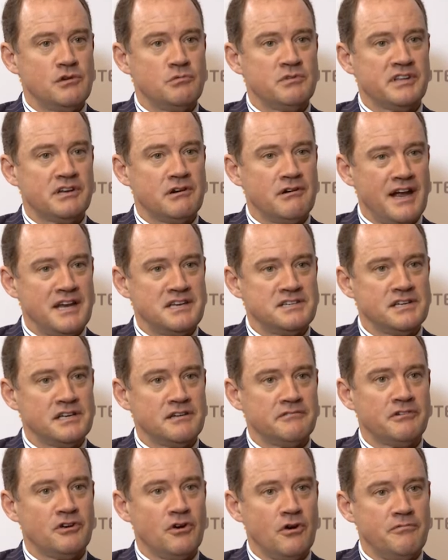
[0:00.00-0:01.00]
you with a great
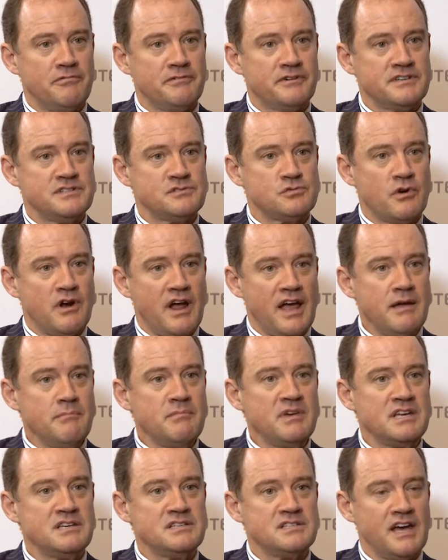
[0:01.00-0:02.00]
deal of confidence, we're
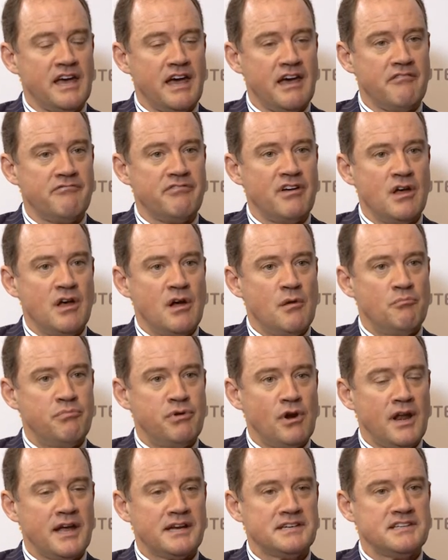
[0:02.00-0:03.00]
aiming to have
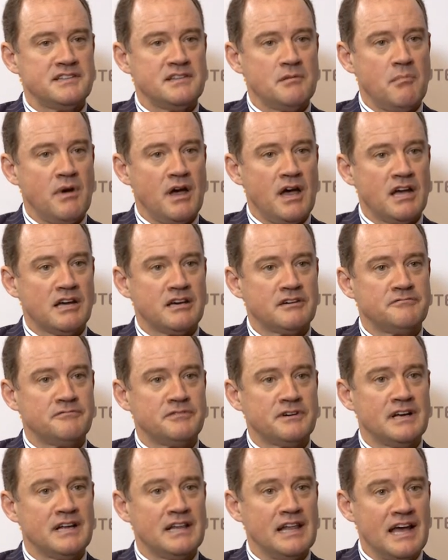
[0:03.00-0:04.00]
product in the market
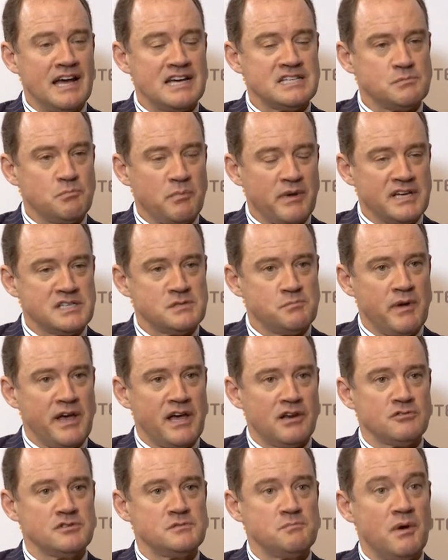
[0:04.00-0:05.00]
for glass-based
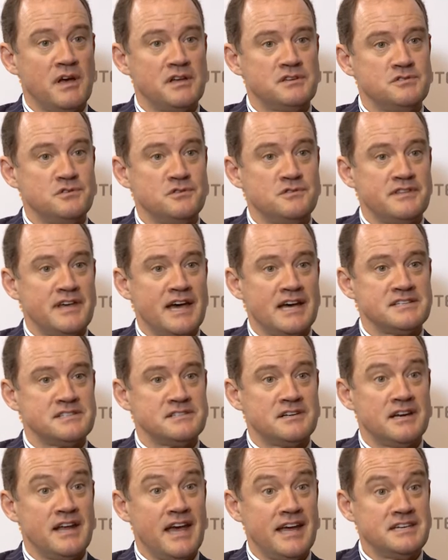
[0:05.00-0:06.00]
panels by
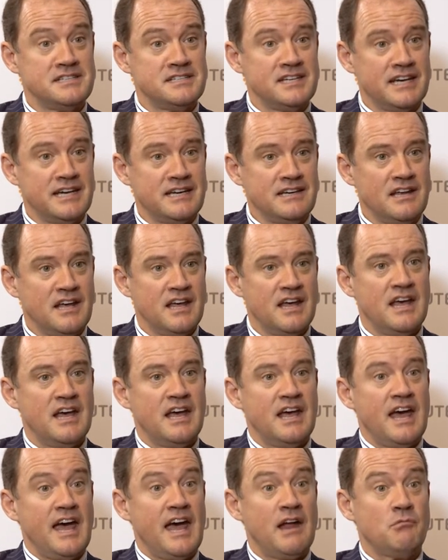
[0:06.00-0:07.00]
2018,
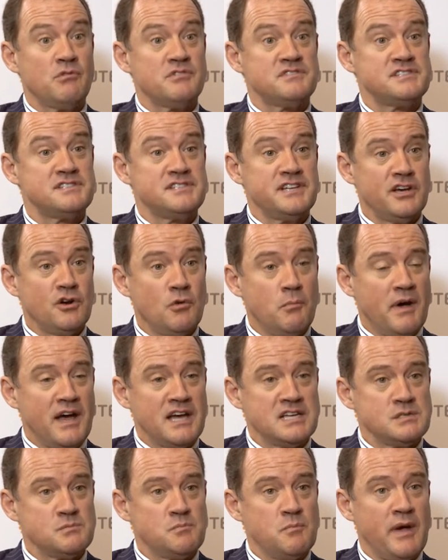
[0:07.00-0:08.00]
and with
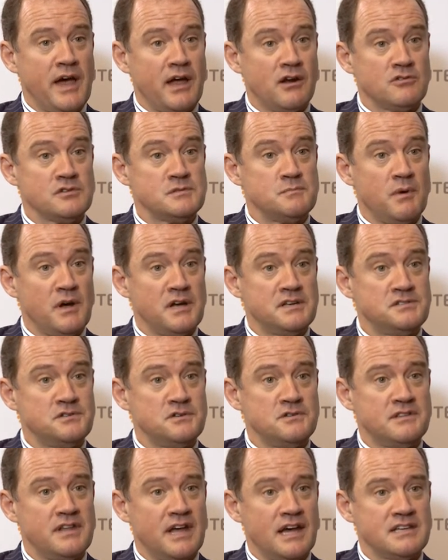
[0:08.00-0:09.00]
steel-based panels by
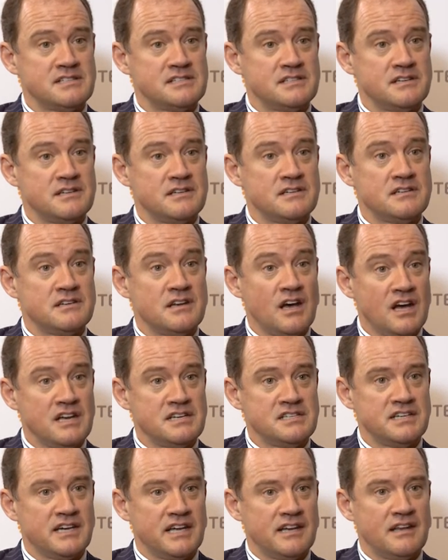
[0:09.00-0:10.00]

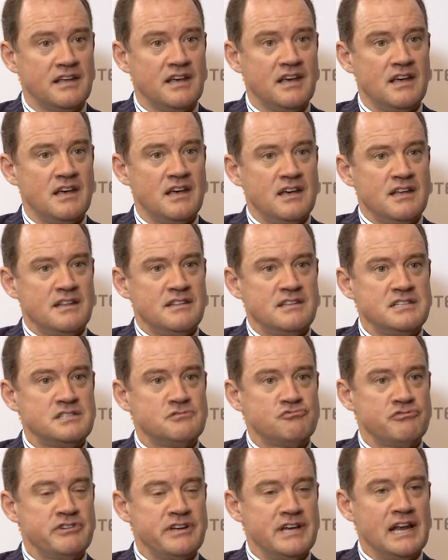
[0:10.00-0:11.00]
2019.
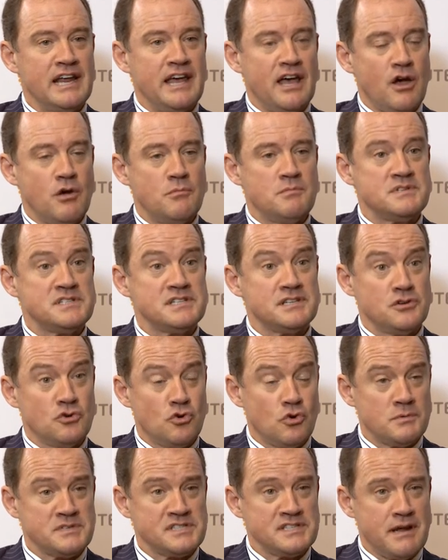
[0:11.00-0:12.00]
This really opens an
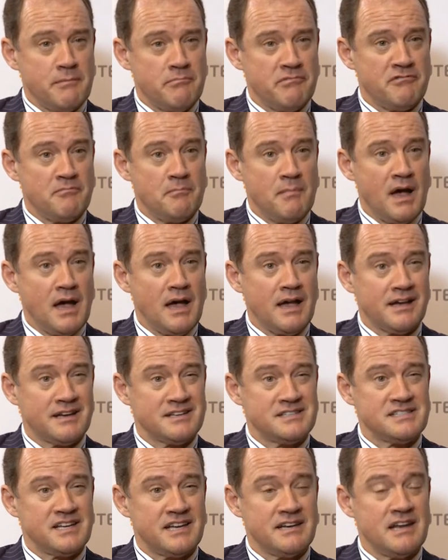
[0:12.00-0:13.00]
enormous number of
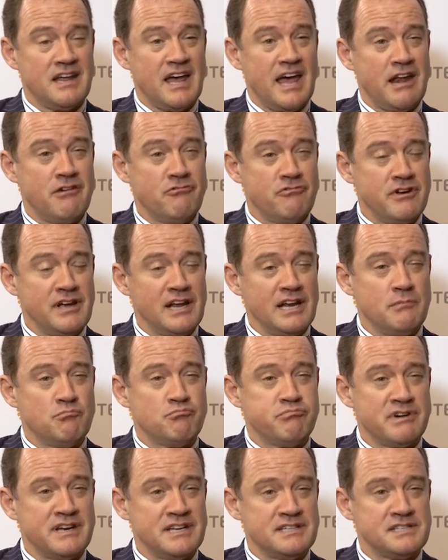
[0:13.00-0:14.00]
markets and really
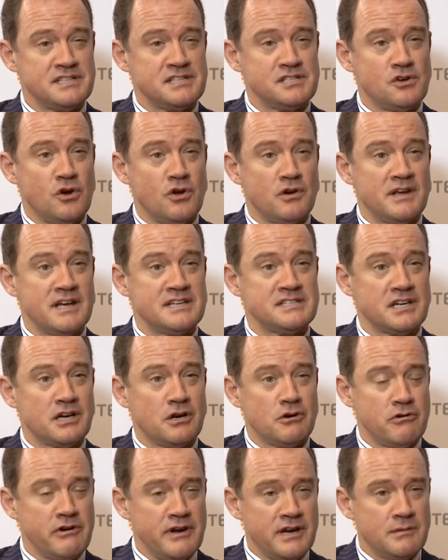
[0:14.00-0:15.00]
brings us on as a
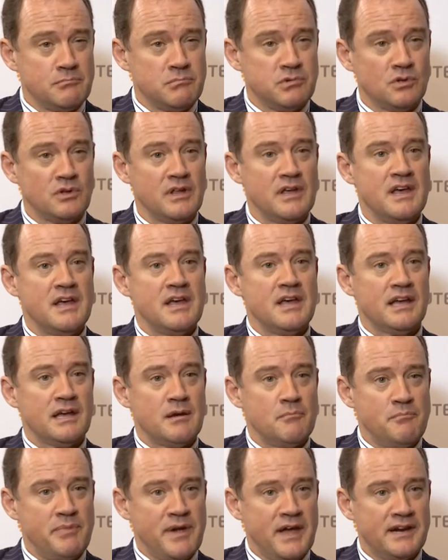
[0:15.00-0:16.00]
credible
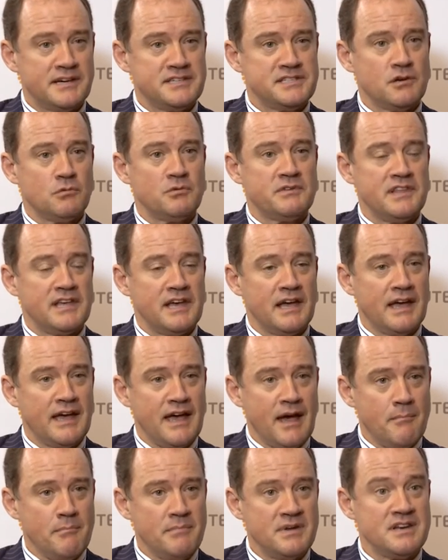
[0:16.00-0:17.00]
competitor with the
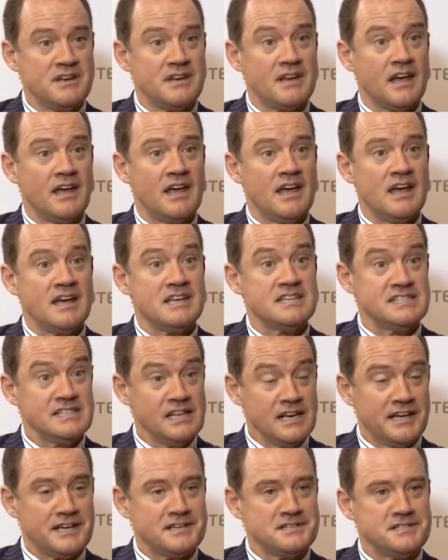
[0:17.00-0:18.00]
incumbent
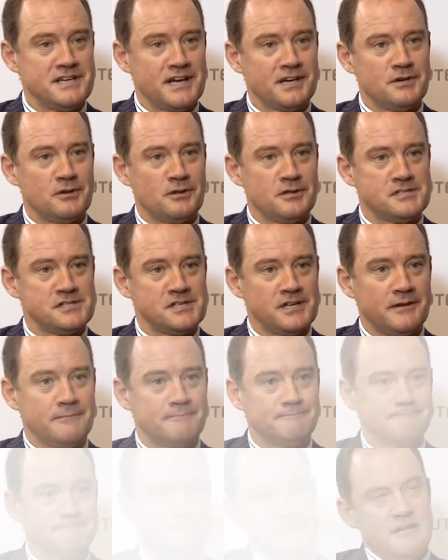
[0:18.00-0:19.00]
silicon technology.
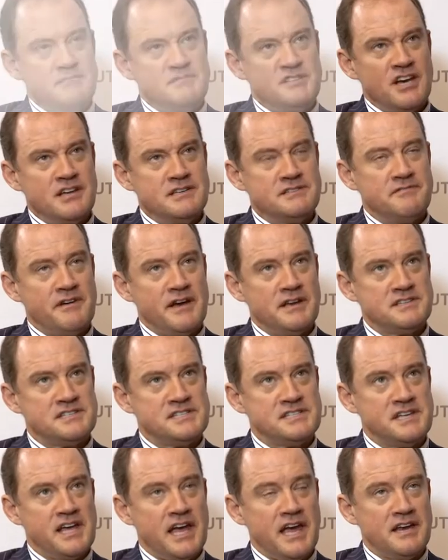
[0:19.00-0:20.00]
In terms of
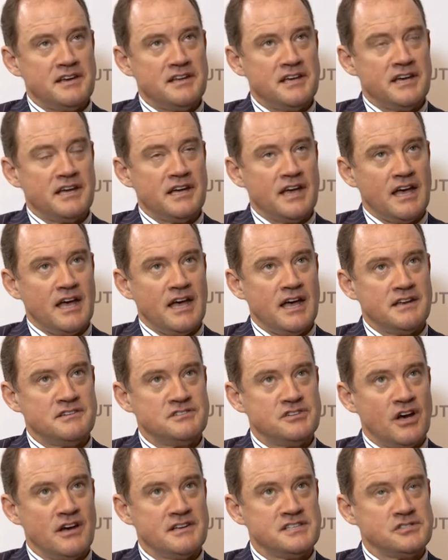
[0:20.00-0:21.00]
understanding
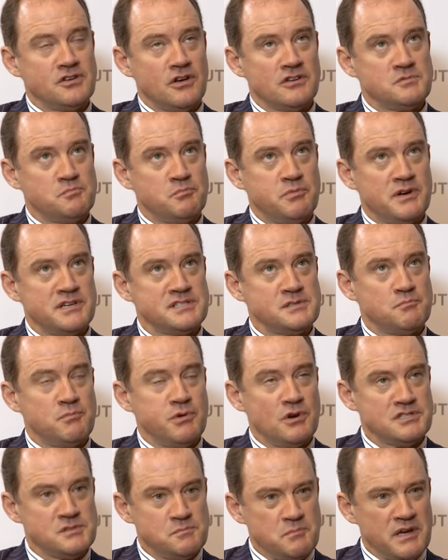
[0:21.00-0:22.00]
Dyesol's
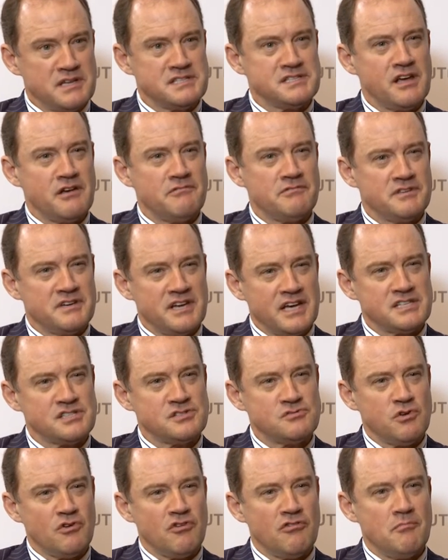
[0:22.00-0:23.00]
prospects over the
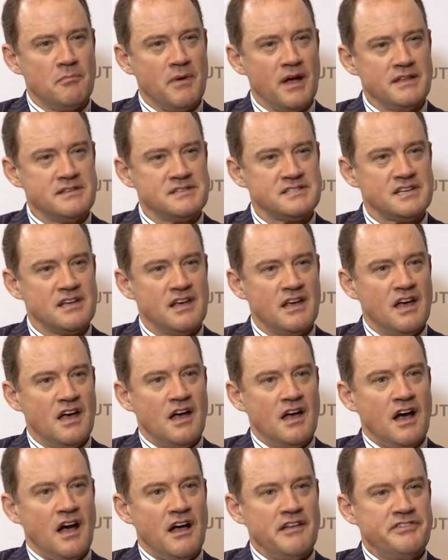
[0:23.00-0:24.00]
next 12 months,
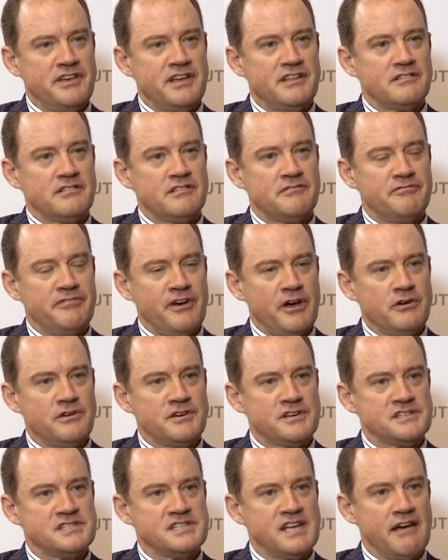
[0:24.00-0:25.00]
I think the
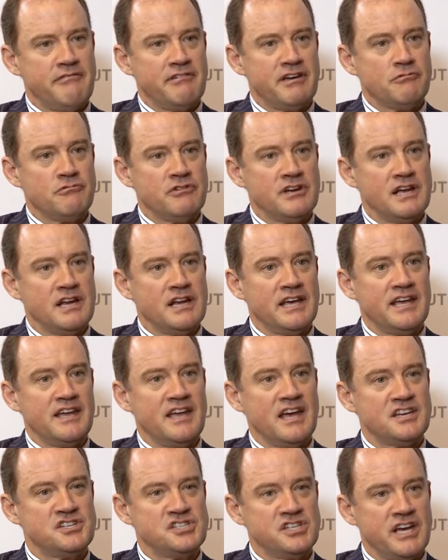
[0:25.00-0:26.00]
focus, having
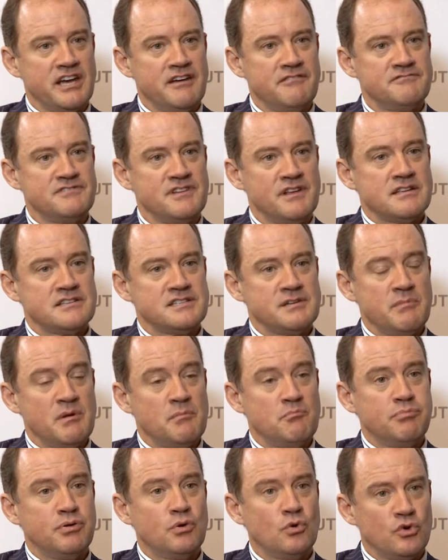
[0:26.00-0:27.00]
really achieved some
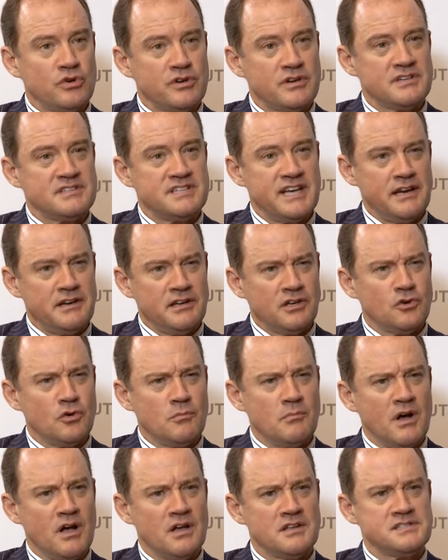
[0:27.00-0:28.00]
important technical
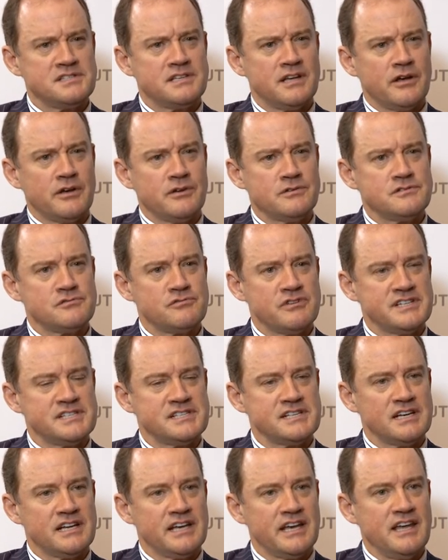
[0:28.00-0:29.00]
milestones
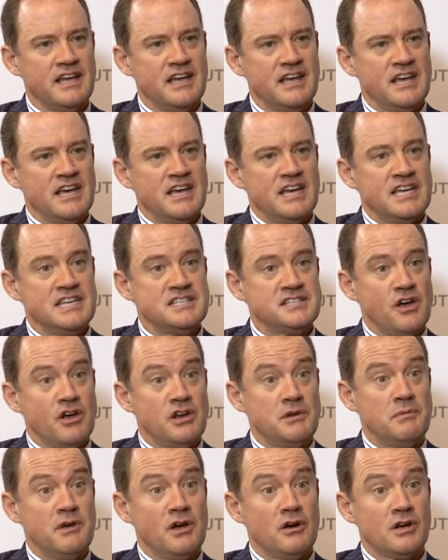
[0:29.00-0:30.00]
recently, is
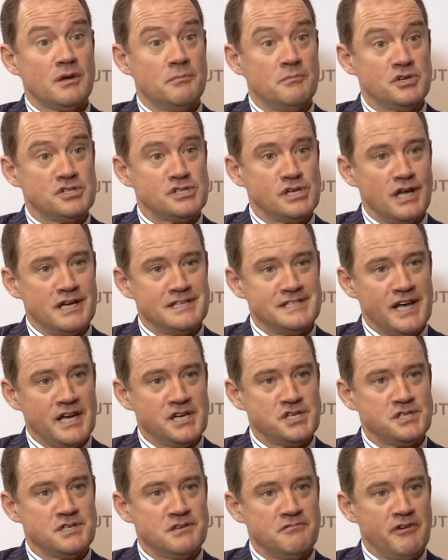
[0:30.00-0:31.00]
going to be on
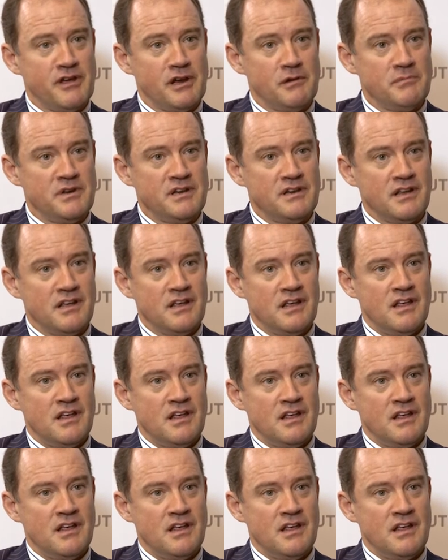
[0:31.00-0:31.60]
commercialization development.